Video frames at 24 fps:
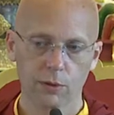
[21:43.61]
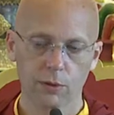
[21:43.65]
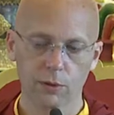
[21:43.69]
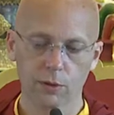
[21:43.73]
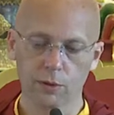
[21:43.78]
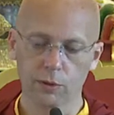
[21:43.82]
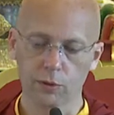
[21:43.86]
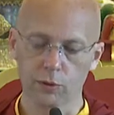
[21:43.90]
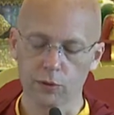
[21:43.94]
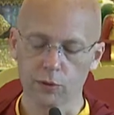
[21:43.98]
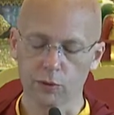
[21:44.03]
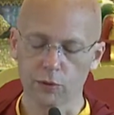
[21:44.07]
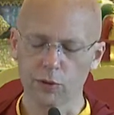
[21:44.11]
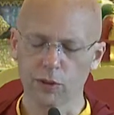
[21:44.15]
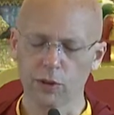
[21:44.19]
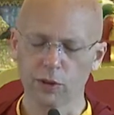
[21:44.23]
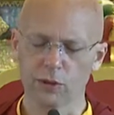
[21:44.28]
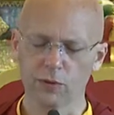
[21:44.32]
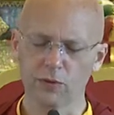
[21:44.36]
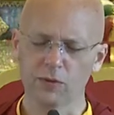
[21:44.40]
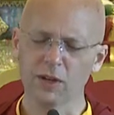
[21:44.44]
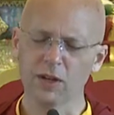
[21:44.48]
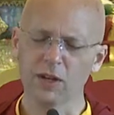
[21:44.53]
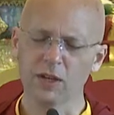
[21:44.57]
And this is
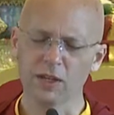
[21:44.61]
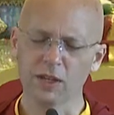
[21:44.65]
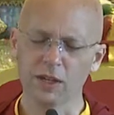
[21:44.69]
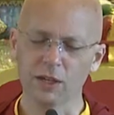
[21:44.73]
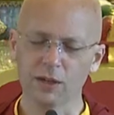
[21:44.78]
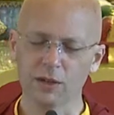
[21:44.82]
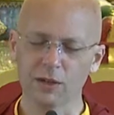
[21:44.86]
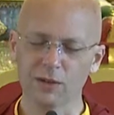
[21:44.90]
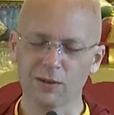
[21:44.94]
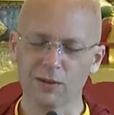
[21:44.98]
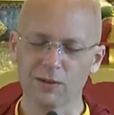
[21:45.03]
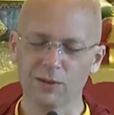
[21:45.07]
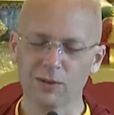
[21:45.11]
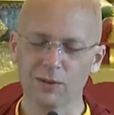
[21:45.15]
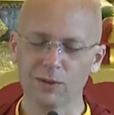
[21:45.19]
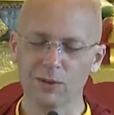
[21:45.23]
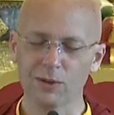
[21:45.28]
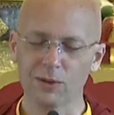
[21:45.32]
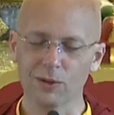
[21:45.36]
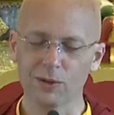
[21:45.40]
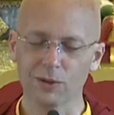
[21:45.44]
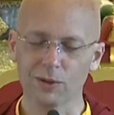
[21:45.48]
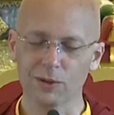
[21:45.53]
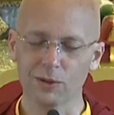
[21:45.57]
kind of taking
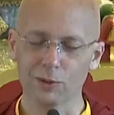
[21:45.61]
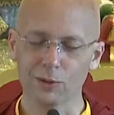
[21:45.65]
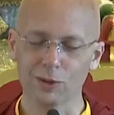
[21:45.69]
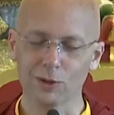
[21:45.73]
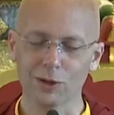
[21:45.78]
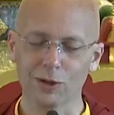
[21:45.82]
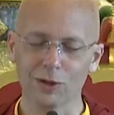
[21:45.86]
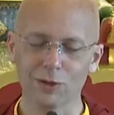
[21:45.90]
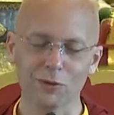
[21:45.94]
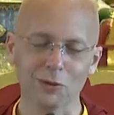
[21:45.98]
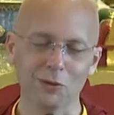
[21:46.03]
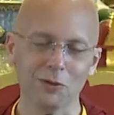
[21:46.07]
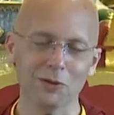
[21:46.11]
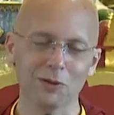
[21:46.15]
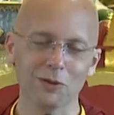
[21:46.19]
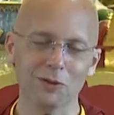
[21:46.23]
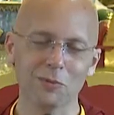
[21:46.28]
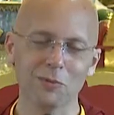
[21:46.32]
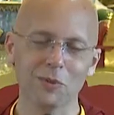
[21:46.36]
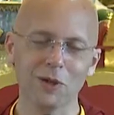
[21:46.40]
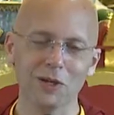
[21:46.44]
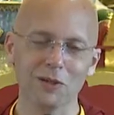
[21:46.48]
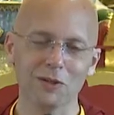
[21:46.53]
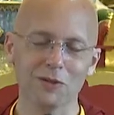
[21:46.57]
the Sanskrit and
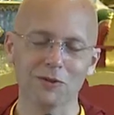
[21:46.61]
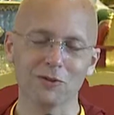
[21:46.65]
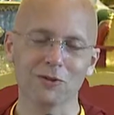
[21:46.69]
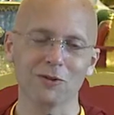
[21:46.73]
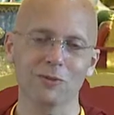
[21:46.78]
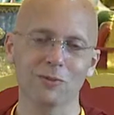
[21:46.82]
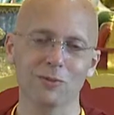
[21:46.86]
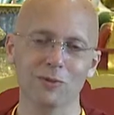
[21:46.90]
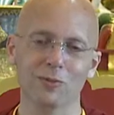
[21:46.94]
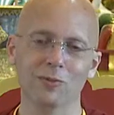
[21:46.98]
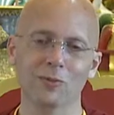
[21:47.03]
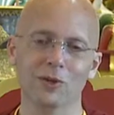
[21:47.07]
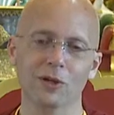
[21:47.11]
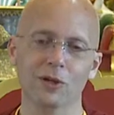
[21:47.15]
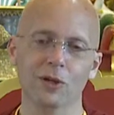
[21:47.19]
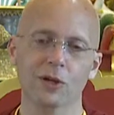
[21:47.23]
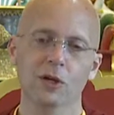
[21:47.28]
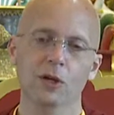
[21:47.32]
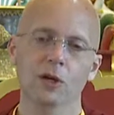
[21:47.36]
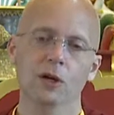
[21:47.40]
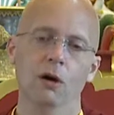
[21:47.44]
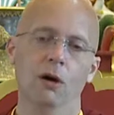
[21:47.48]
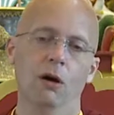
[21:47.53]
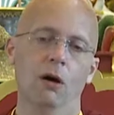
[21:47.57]
Tibetan terms, but
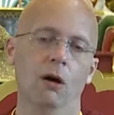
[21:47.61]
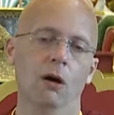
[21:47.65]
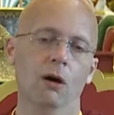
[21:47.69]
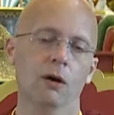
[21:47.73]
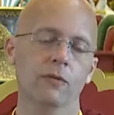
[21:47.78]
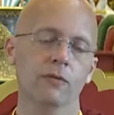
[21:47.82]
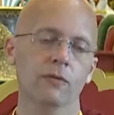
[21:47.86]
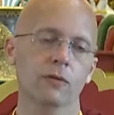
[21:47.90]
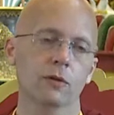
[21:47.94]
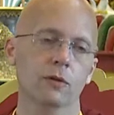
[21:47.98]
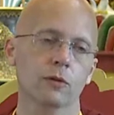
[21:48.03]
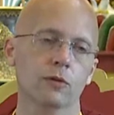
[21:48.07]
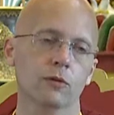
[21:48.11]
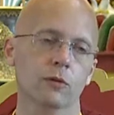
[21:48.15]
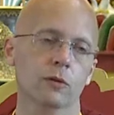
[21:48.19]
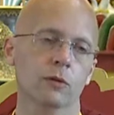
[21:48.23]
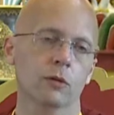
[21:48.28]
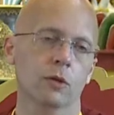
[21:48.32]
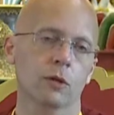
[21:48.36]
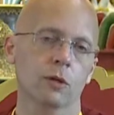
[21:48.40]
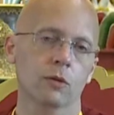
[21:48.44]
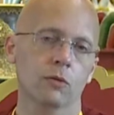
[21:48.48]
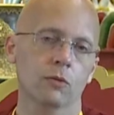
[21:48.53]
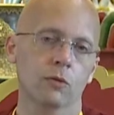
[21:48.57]
offerings are
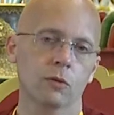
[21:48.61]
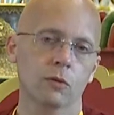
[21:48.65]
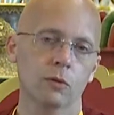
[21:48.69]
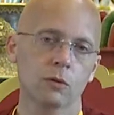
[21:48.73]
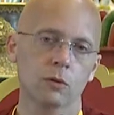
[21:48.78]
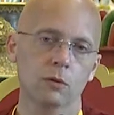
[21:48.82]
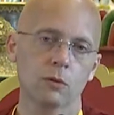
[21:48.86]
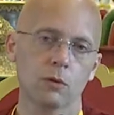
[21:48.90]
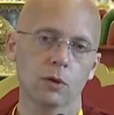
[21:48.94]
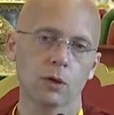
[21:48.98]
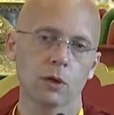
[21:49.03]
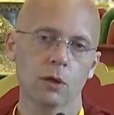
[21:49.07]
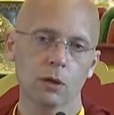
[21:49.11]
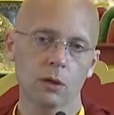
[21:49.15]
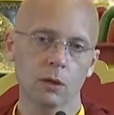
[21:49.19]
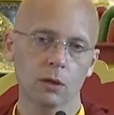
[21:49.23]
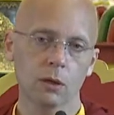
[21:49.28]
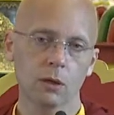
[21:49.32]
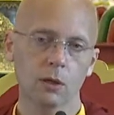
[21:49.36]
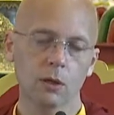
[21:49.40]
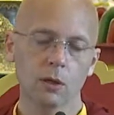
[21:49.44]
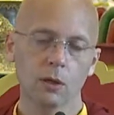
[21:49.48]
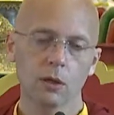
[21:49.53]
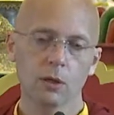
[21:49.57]
like when you
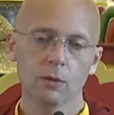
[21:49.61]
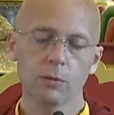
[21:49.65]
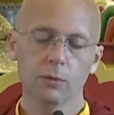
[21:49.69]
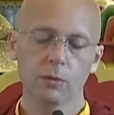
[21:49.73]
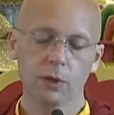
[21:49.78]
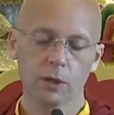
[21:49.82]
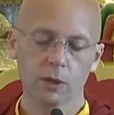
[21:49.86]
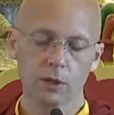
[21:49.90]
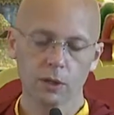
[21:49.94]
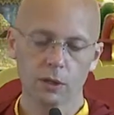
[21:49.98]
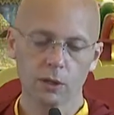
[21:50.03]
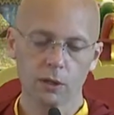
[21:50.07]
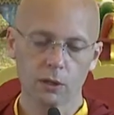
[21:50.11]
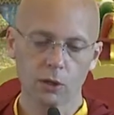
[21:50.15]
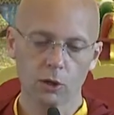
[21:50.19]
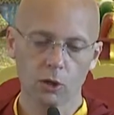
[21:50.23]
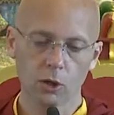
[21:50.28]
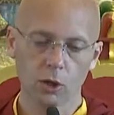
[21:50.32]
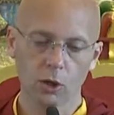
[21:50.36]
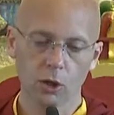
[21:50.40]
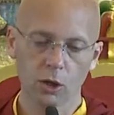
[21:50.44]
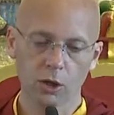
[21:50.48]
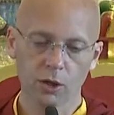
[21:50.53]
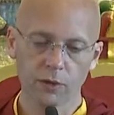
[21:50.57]
are making
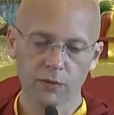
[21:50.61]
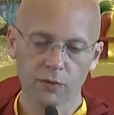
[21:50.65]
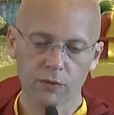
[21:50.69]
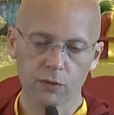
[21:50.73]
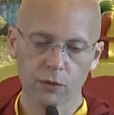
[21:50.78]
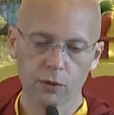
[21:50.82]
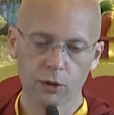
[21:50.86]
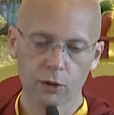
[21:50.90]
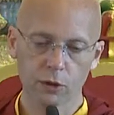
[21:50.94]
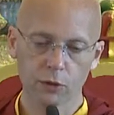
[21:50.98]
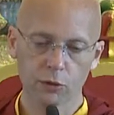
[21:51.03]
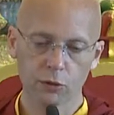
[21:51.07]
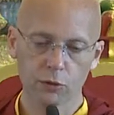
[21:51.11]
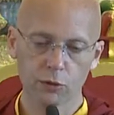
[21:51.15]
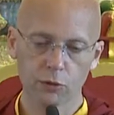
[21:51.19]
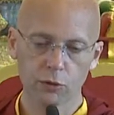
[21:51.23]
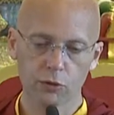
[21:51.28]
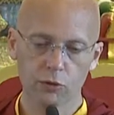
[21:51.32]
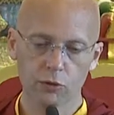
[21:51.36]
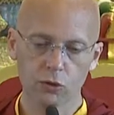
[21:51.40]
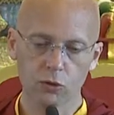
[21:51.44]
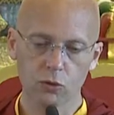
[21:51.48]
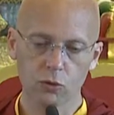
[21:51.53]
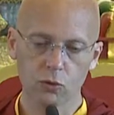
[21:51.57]
offerings
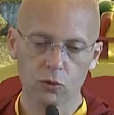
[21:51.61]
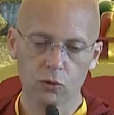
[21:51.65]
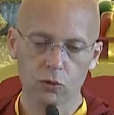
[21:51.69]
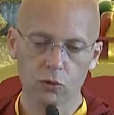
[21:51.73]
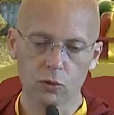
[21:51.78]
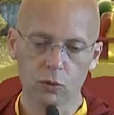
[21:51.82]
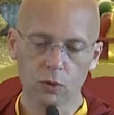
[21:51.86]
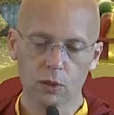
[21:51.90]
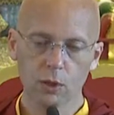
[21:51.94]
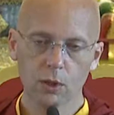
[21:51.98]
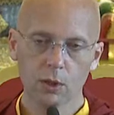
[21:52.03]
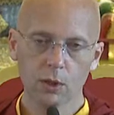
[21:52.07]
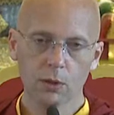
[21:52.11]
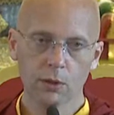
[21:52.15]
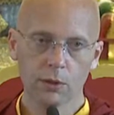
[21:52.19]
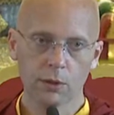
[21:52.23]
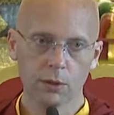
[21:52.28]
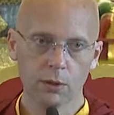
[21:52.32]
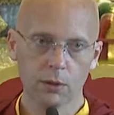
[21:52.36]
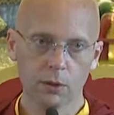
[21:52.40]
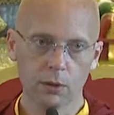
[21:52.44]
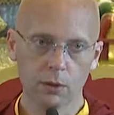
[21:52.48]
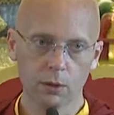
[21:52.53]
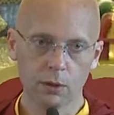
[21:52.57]
to
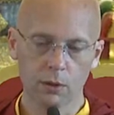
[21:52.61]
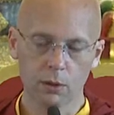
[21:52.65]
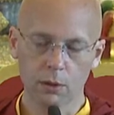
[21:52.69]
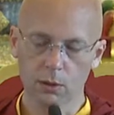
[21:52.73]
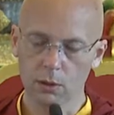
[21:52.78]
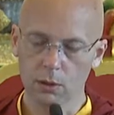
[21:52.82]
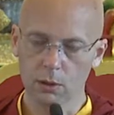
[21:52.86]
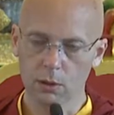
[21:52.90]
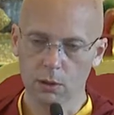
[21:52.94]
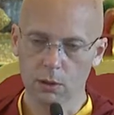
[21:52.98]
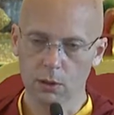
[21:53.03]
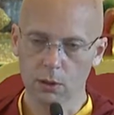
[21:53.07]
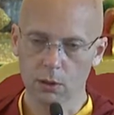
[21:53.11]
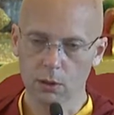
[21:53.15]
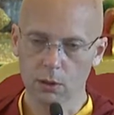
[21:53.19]
the